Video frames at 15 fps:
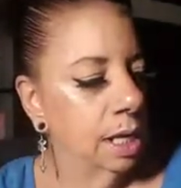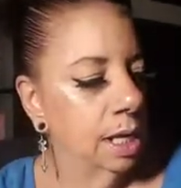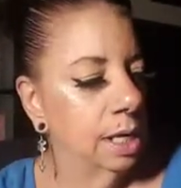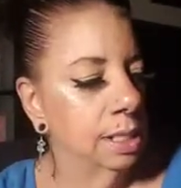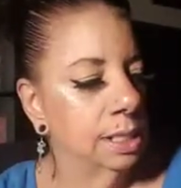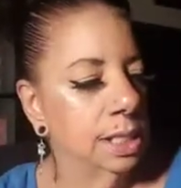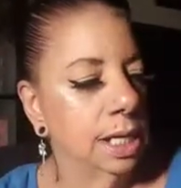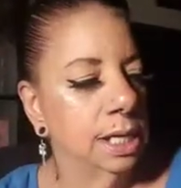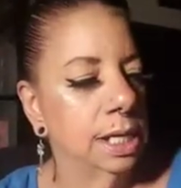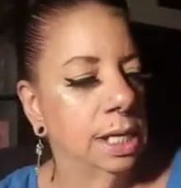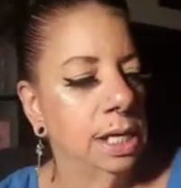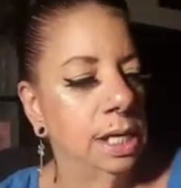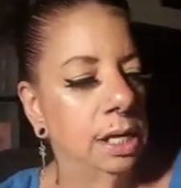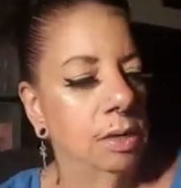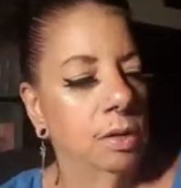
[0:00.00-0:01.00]
And it's got the
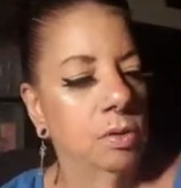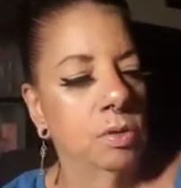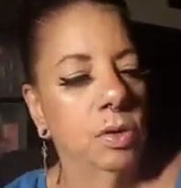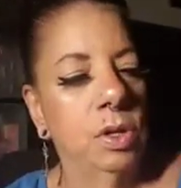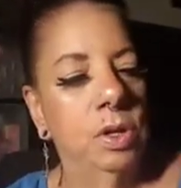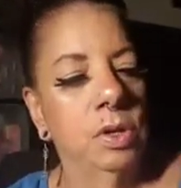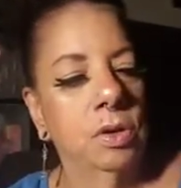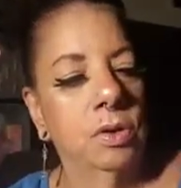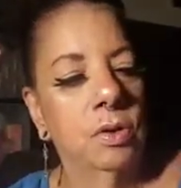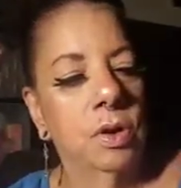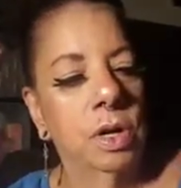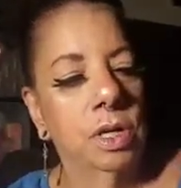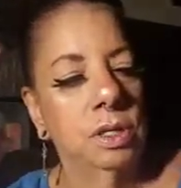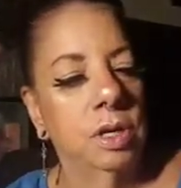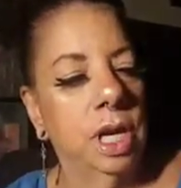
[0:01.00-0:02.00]
cute little
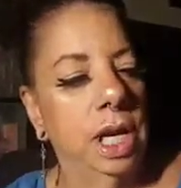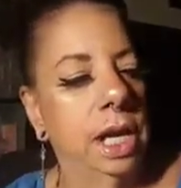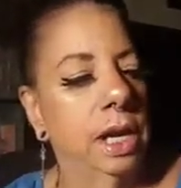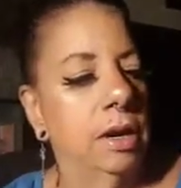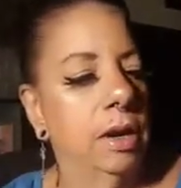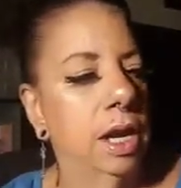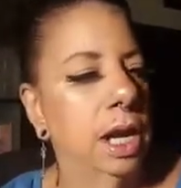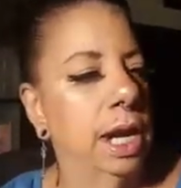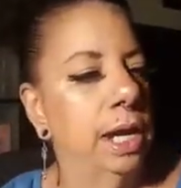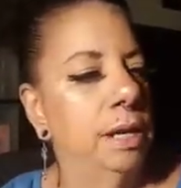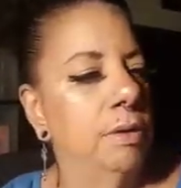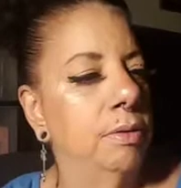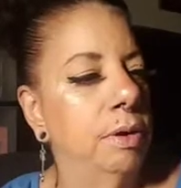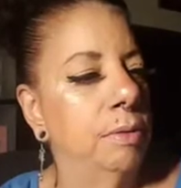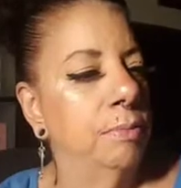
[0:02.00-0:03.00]
unicorns right here. It kind
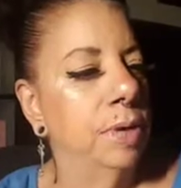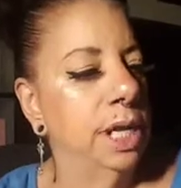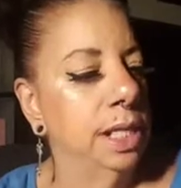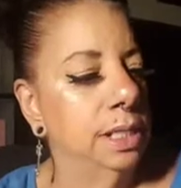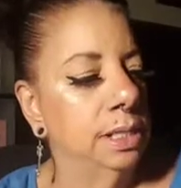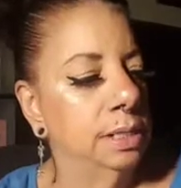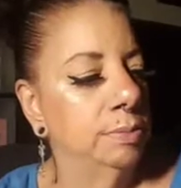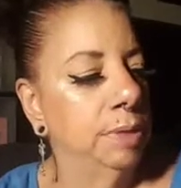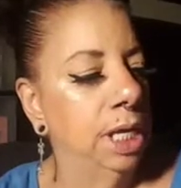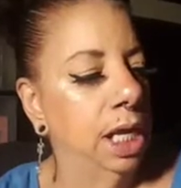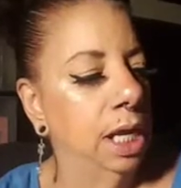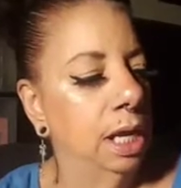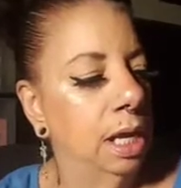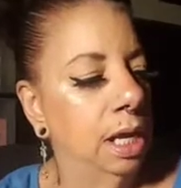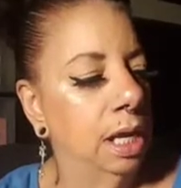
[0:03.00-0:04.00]
of reminds
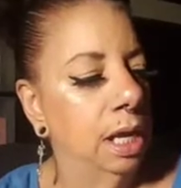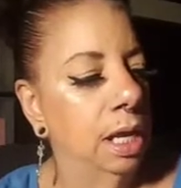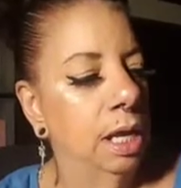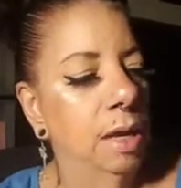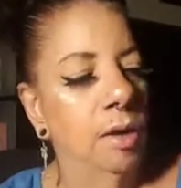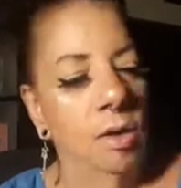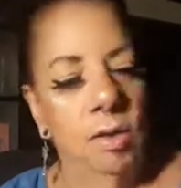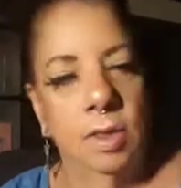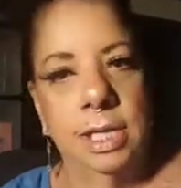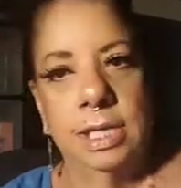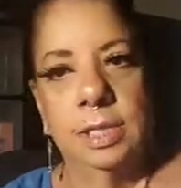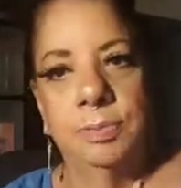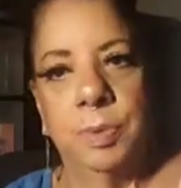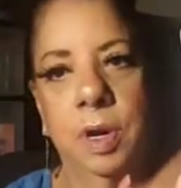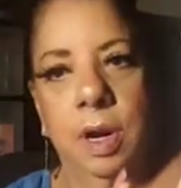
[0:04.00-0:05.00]
me
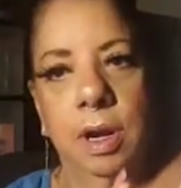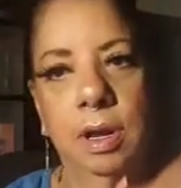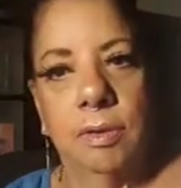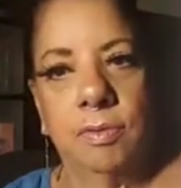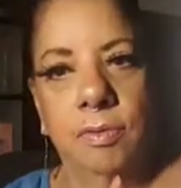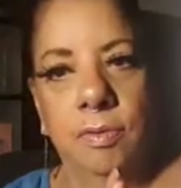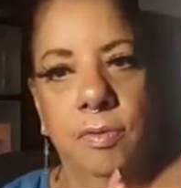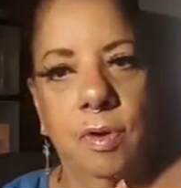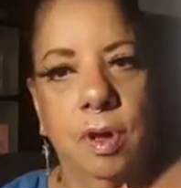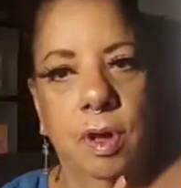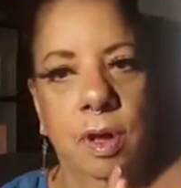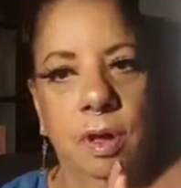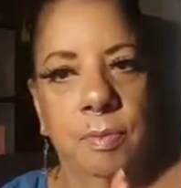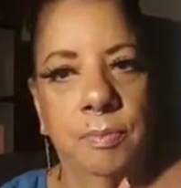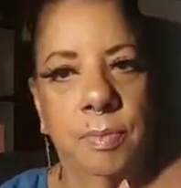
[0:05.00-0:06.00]
this part of
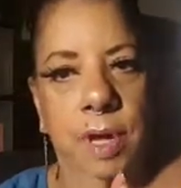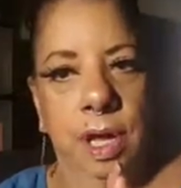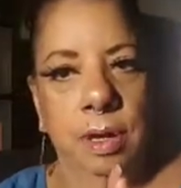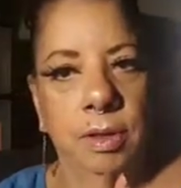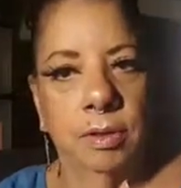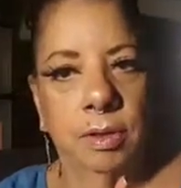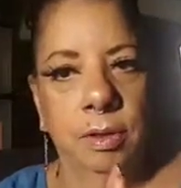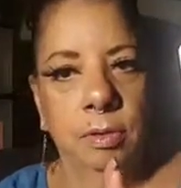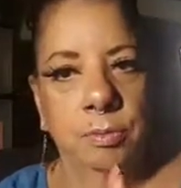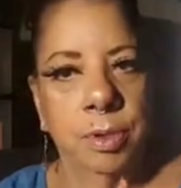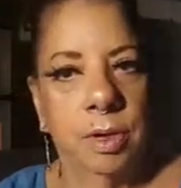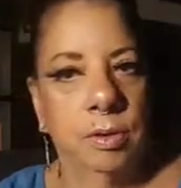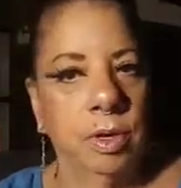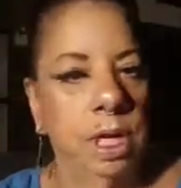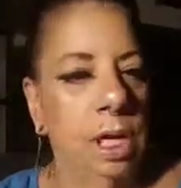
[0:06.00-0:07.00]
My Little
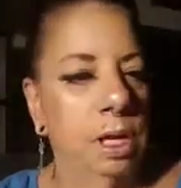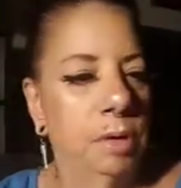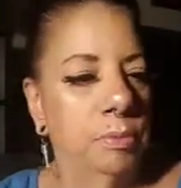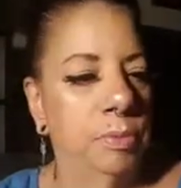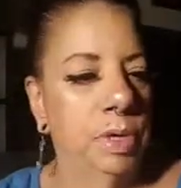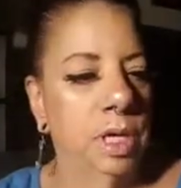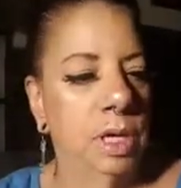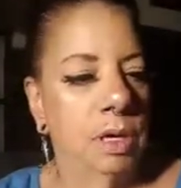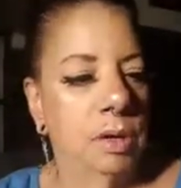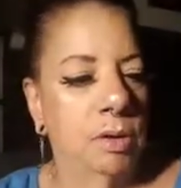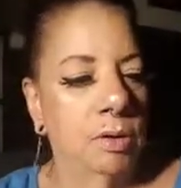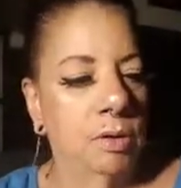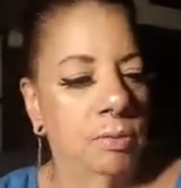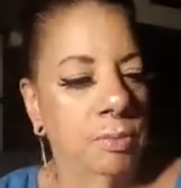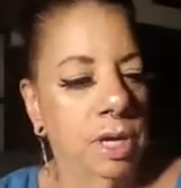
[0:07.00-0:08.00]
Pony. But
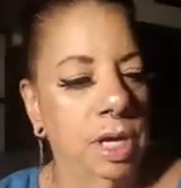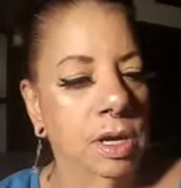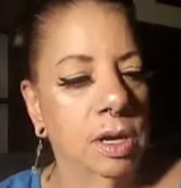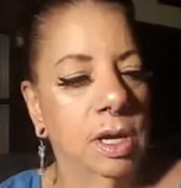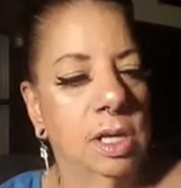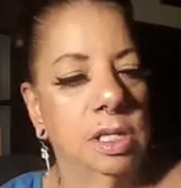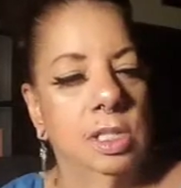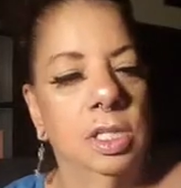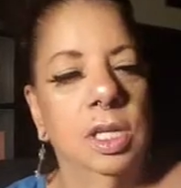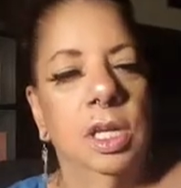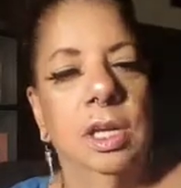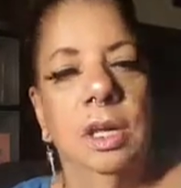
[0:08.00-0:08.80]
oh my gosh.